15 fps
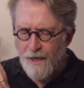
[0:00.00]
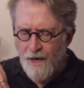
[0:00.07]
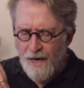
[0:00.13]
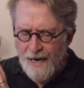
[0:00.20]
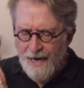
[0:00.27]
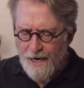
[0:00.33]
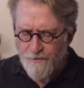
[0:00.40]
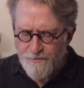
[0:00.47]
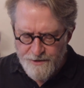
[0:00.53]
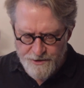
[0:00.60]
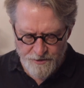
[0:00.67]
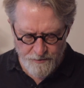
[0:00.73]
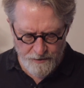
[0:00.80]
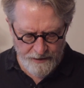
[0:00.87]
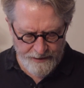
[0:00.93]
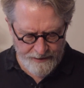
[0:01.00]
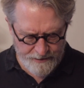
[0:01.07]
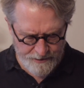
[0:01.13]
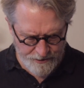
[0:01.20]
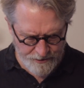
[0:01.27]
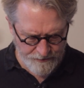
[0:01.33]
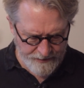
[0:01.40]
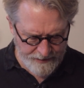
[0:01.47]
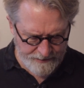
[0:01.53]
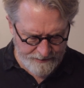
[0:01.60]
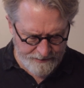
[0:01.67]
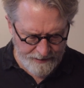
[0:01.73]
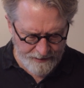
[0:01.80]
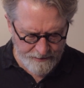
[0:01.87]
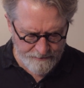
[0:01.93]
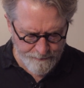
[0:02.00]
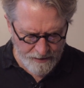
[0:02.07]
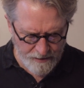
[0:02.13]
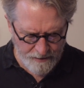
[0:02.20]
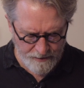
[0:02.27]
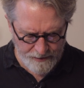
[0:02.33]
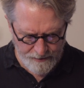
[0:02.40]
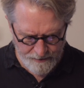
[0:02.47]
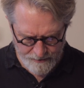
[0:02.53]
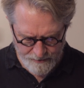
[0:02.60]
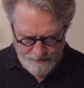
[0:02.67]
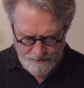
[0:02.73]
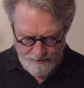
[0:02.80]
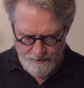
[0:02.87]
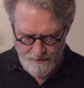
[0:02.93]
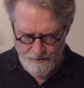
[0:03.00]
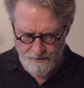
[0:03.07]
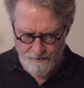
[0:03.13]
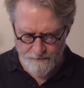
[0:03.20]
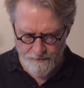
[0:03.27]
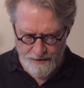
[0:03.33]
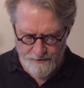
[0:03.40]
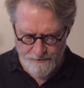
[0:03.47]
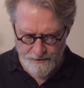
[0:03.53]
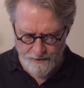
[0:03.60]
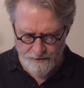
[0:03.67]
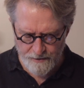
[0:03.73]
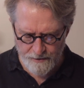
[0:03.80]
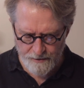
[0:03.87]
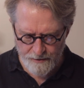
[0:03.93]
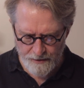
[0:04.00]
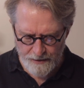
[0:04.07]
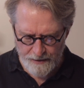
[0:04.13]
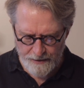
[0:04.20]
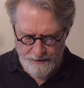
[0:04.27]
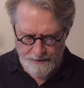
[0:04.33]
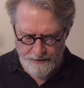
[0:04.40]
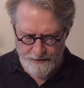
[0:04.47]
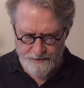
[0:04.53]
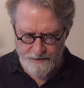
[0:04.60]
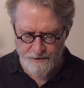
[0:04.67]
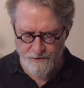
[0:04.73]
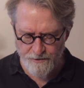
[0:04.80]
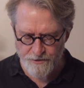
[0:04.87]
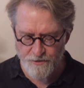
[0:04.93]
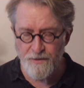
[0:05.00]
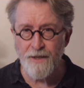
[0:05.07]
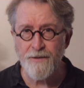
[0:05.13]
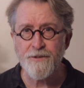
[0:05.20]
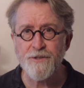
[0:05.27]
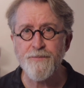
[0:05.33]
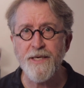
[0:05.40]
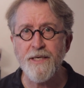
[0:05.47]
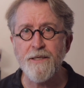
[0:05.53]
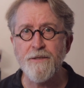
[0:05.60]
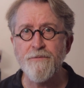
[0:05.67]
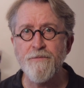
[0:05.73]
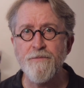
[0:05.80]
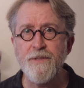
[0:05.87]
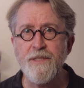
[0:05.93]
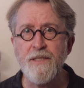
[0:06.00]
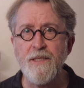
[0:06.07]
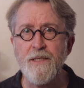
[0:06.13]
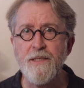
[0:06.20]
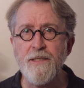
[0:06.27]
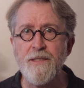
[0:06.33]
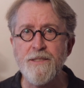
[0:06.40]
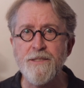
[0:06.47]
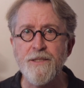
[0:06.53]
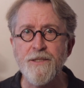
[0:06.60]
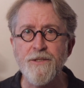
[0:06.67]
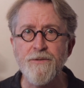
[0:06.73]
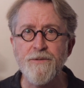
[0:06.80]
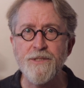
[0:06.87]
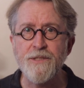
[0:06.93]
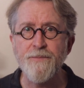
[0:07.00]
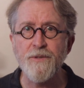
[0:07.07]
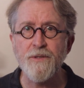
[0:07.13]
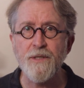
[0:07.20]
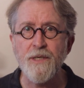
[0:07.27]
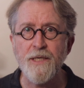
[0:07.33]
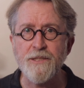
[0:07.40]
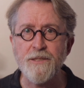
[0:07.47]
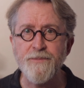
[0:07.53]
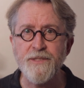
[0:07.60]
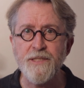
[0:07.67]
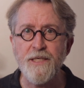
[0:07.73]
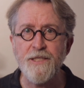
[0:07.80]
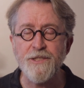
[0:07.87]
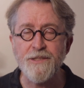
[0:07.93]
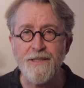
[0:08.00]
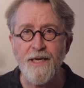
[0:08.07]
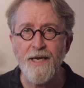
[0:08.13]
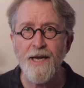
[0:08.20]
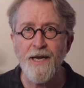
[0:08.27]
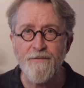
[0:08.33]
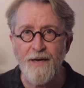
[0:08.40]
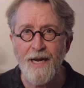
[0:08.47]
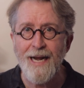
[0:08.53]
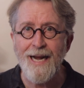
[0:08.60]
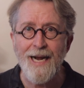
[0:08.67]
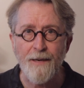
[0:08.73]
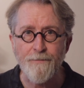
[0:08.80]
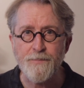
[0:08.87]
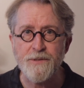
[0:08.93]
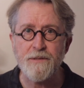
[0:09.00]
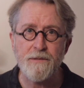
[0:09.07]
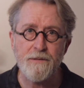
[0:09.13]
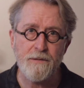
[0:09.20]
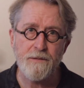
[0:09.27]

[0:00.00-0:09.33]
how this relates to that second party router is that those routers make it really easy to do similar customization. They have apps